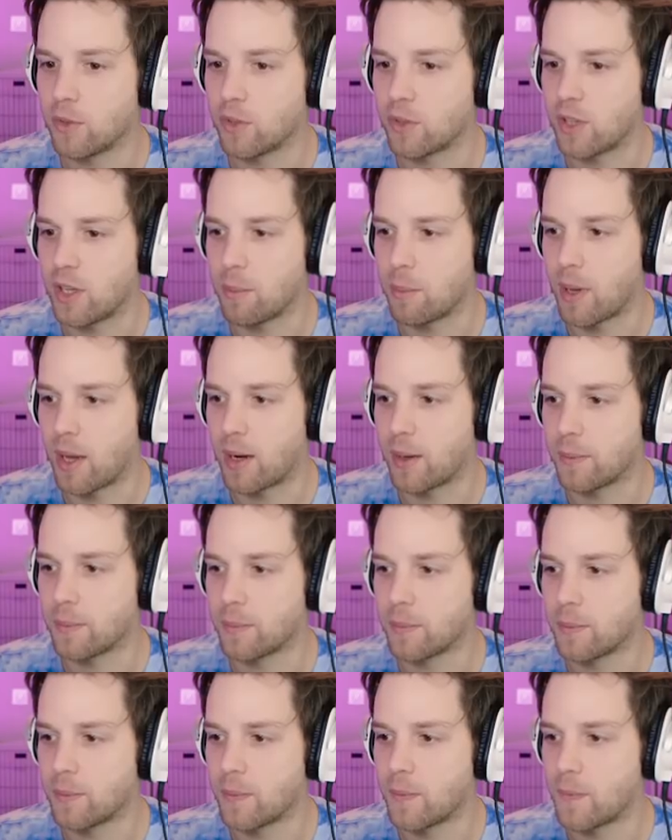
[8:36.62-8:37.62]
We'll just keep at it.
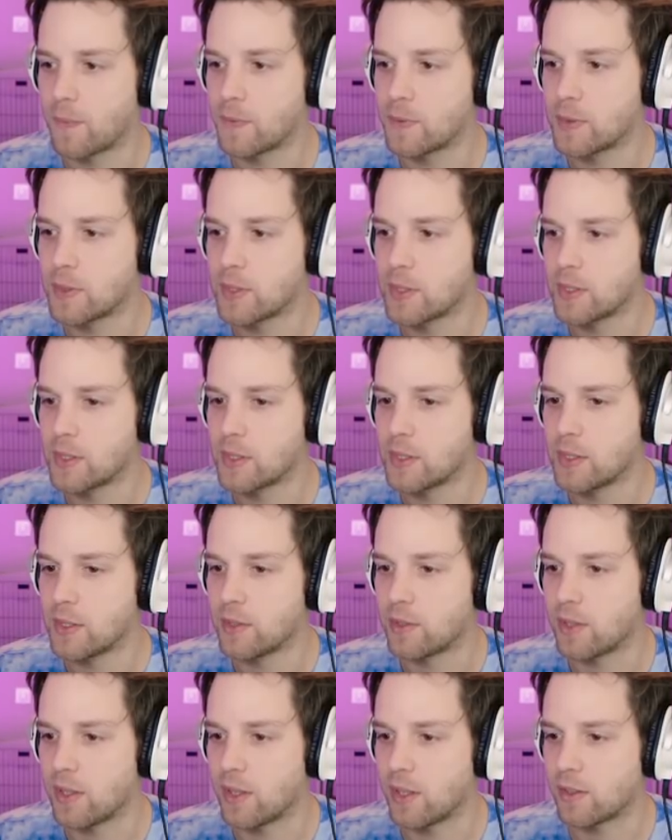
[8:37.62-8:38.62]

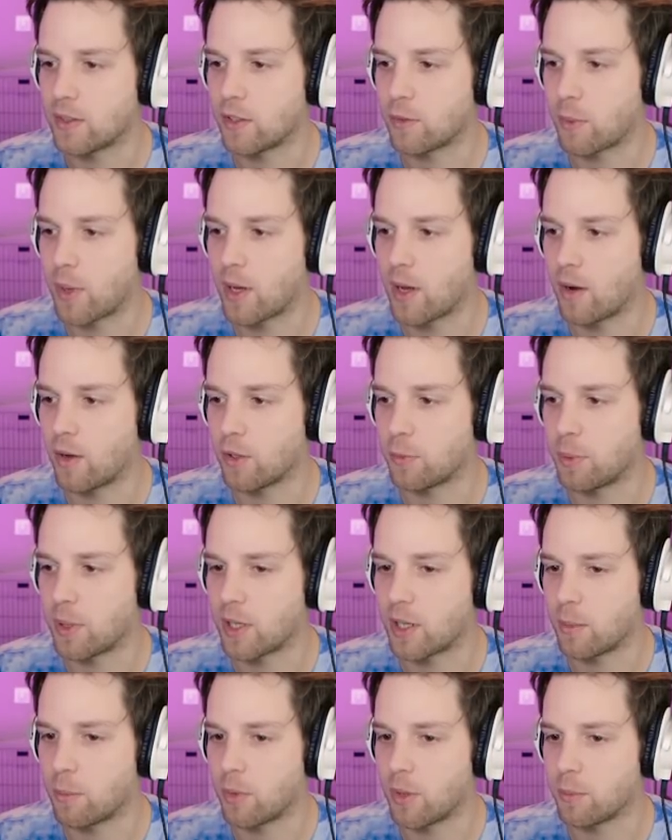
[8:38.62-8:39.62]
See, this is why you always
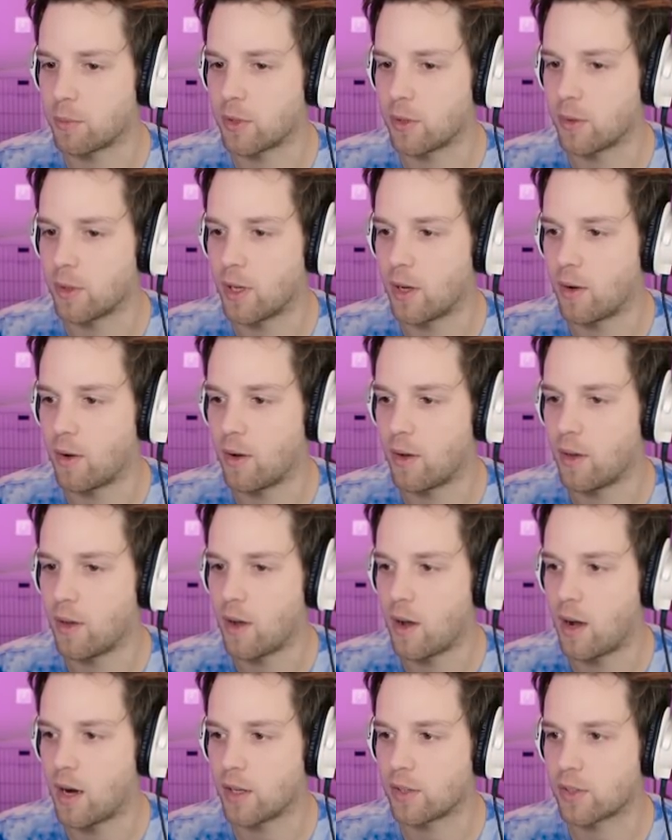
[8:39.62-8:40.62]
pick up brimstone though.
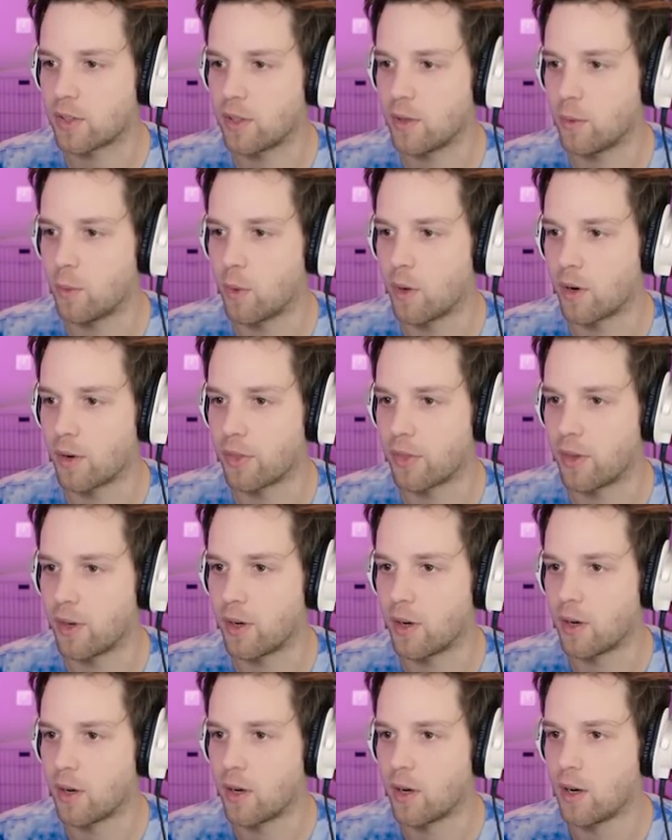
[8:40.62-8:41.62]
Honestly, worth it.
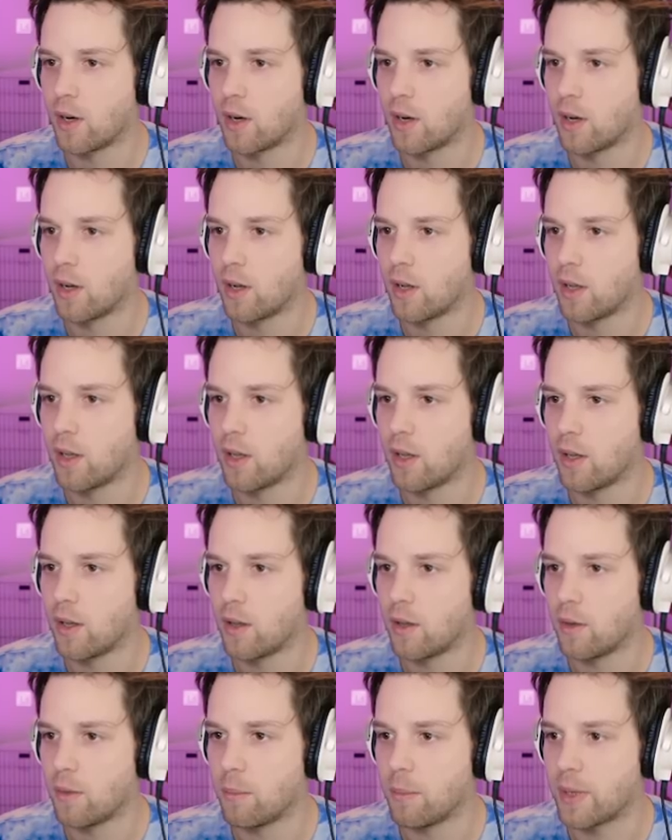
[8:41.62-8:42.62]

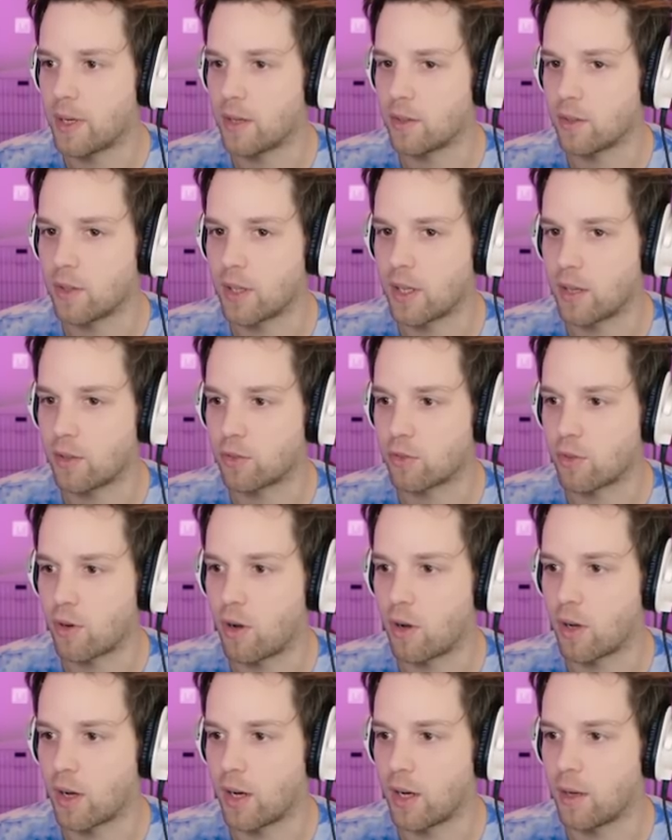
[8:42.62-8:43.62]
Because look how
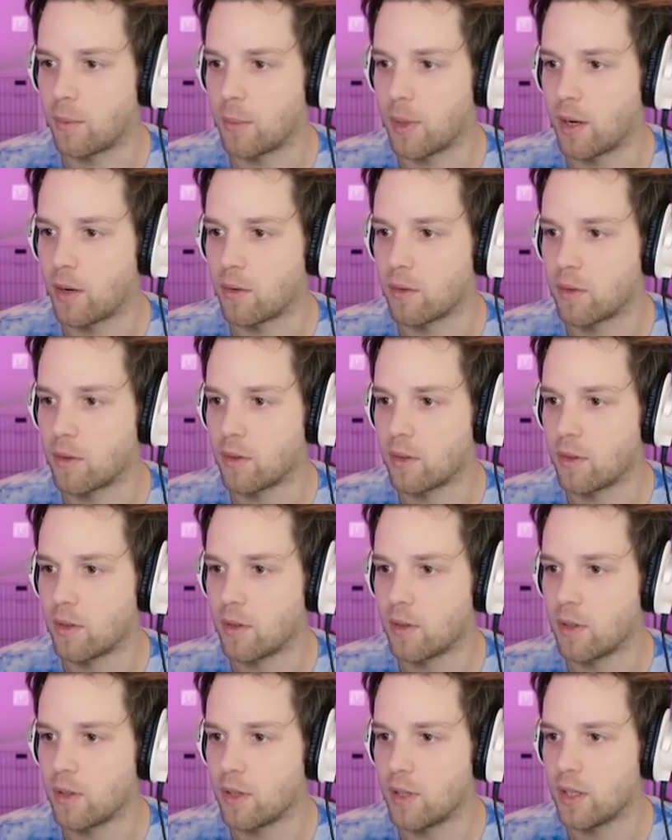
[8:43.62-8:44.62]
strong I am now.
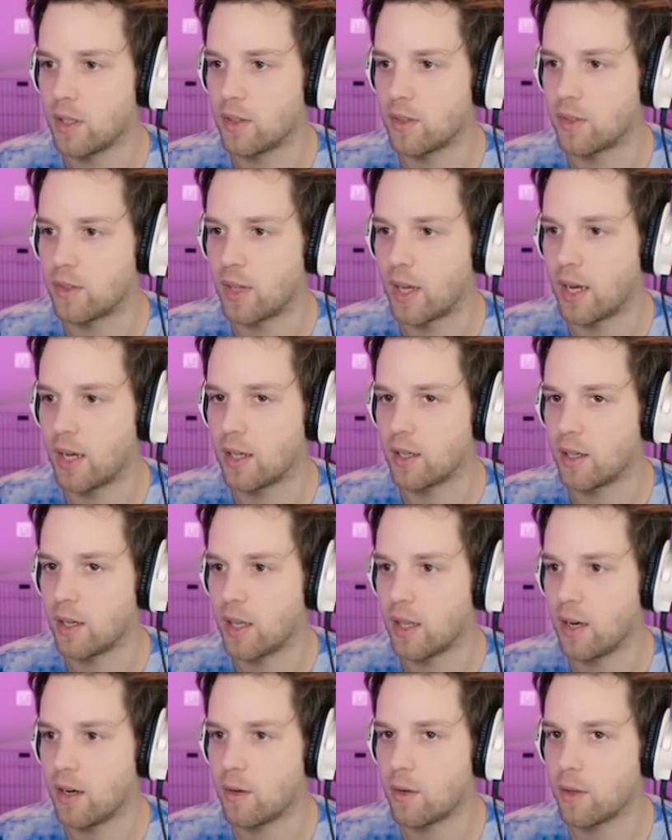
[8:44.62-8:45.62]
Insane.
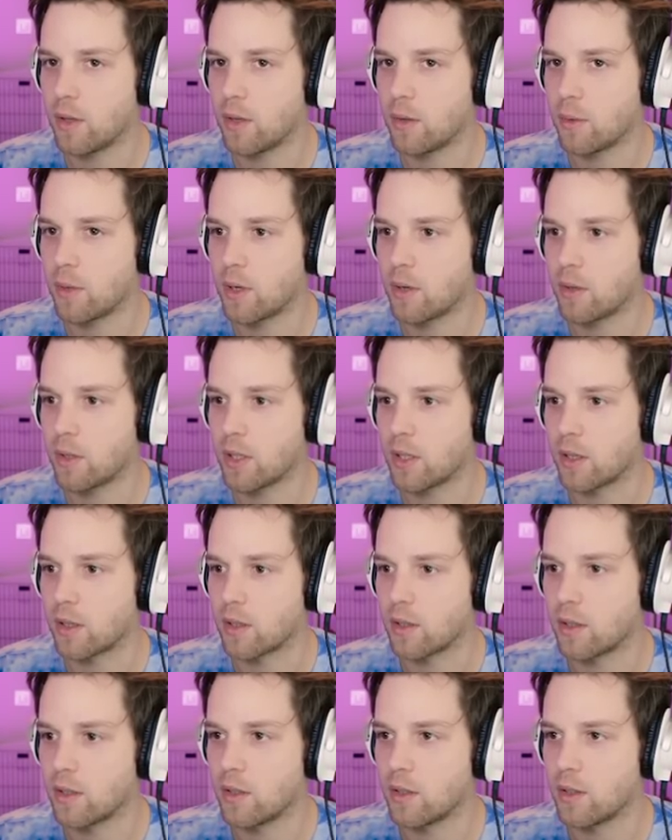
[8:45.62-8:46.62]
Here, look, we go right there.
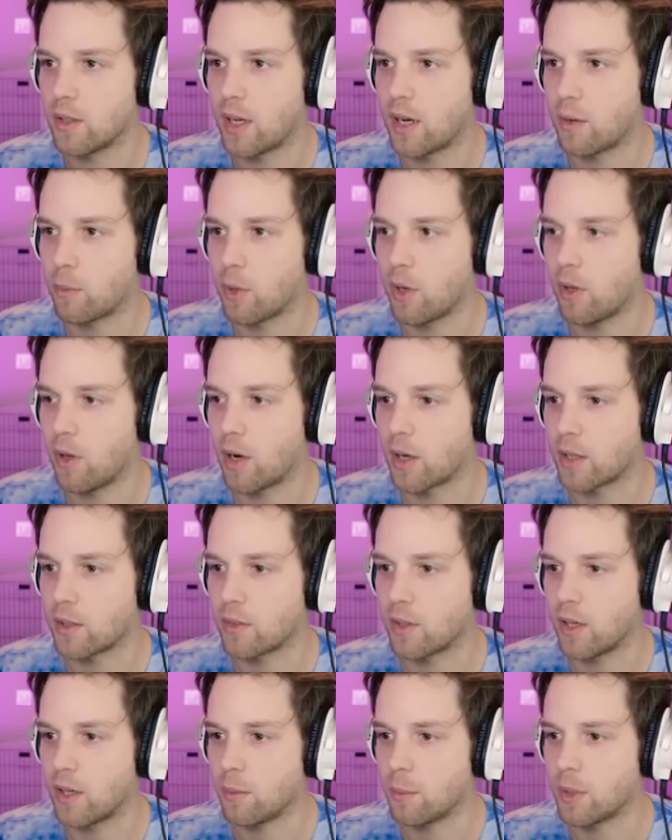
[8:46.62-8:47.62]
Not a real heart
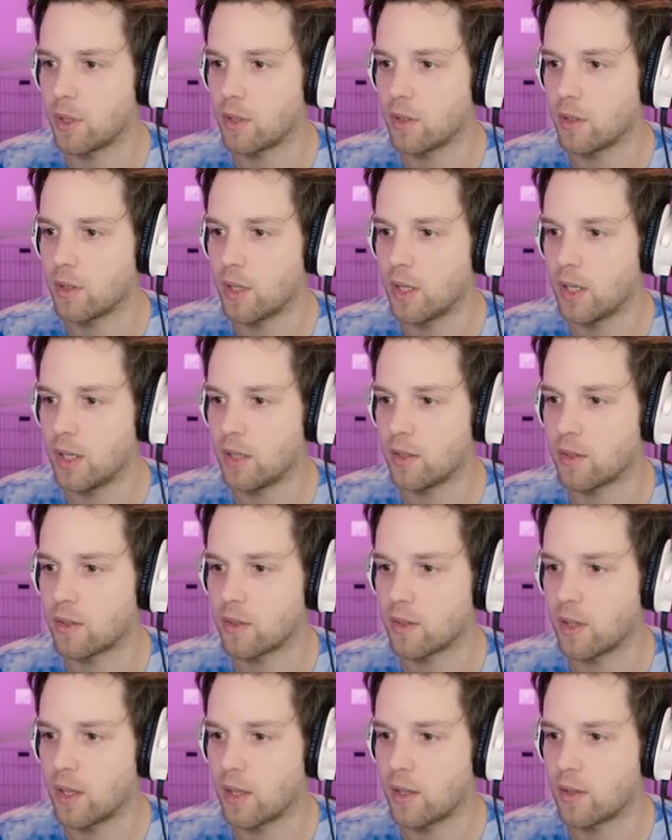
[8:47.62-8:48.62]
container, but it
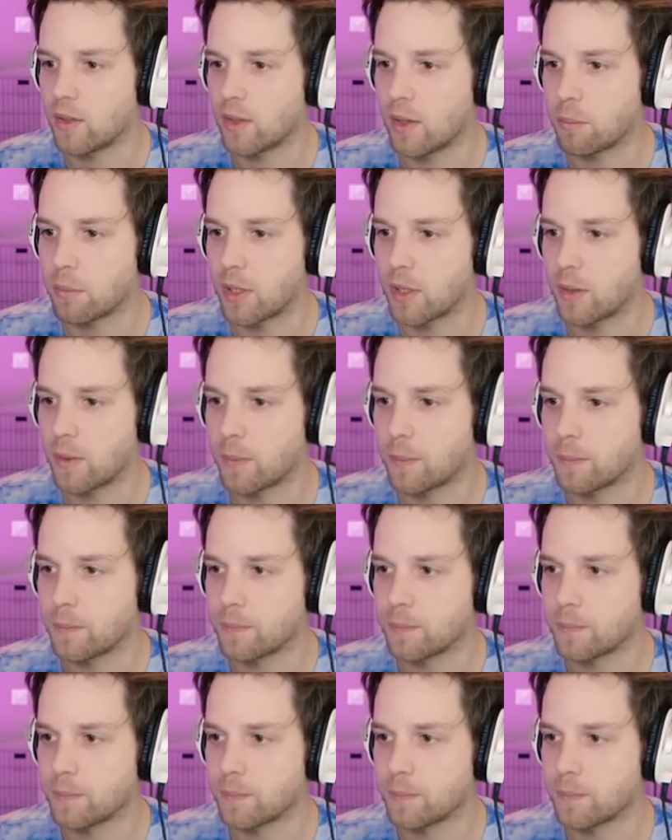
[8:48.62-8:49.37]
is something.